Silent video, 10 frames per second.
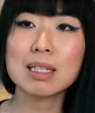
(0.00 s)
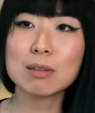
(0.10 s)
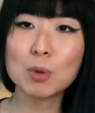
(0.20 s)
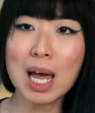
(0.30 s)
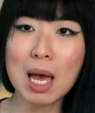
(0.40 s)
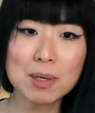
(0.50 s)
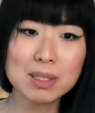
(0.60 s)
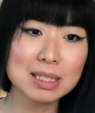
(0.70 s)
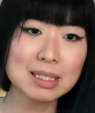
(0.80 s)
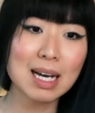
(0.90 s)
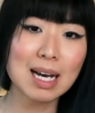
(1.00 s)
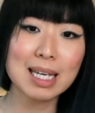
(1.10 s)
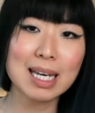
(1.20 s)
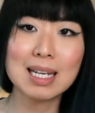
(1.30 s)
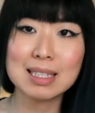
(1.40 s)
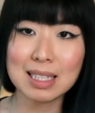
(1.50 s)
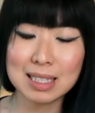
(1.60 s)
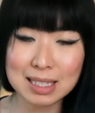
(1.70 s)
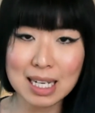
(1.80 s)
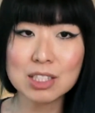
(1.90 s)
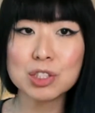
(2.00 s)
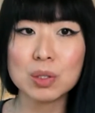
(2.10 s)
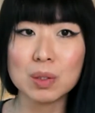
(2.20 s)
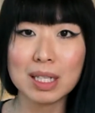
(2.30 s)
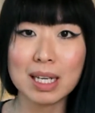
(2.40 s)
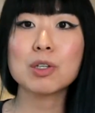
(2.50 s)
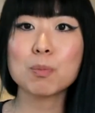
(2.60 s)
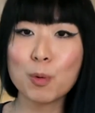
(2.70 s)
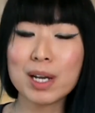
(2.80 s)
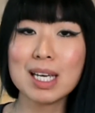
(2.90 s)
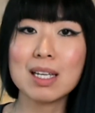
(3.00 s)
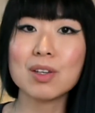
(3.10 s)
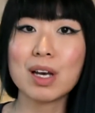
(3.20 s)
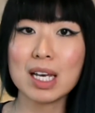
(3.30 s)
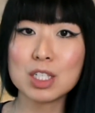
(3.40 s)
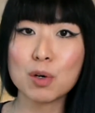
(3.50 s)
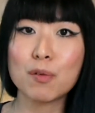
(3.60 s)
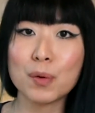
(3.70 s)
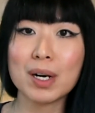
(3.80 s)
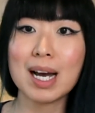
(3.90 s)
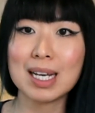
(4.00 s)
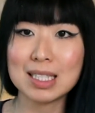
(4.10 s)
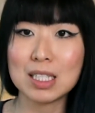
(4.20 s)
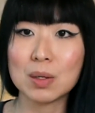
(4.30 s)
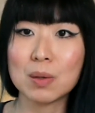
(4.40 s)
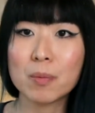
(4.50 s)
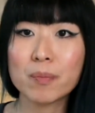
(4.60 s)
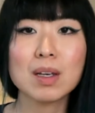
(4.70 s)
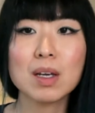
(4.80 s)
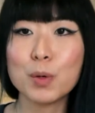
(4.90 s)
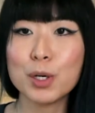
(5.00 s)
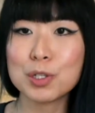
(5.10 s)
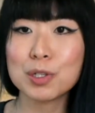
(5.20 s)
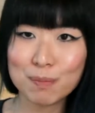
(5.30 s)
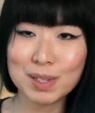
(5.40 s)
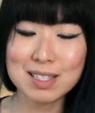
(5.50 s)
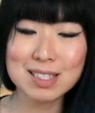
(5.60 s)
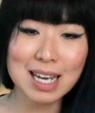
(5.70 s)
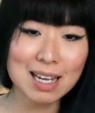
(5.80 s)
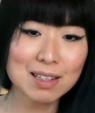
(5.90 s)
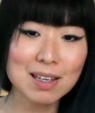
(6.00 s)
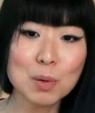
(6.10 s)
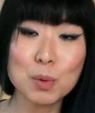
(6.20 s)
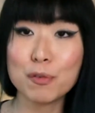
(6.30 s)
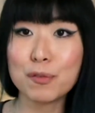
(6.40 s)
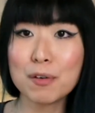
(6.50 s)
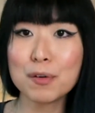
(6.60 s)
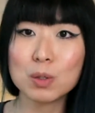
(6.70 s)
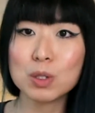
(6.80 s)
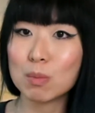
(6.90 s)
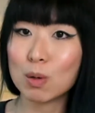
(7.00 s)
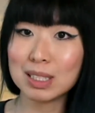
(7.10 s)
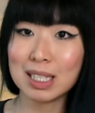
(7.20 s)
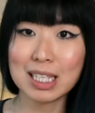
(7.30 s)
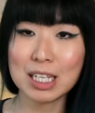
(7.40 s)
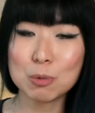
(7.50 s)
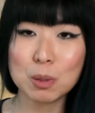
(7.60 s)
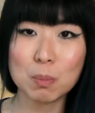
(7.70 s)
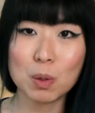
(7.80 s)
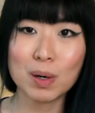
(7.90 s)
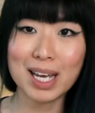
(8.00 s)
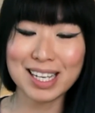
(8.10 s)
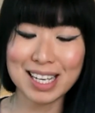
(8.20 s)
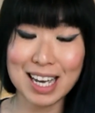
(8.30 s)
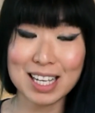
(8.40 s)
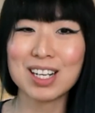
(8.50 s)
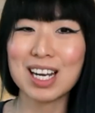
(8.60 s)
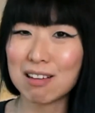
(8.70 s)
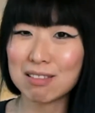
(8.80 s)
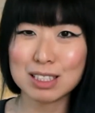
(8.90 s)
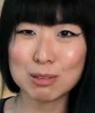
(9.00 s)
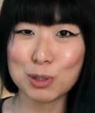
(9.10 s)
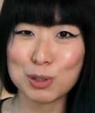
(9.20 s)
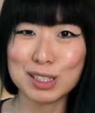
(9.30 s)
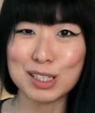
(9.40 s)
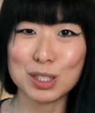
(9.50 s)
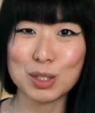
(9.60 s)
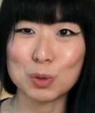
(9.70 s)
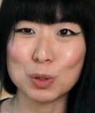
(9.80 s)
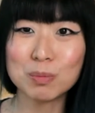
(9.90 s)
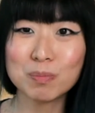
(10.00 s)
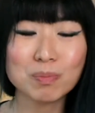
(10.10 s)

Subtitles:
What happens is they unintentionally bring in the extrovert ideal, which means that we favor the most engaged people, aka the loudest person in the room.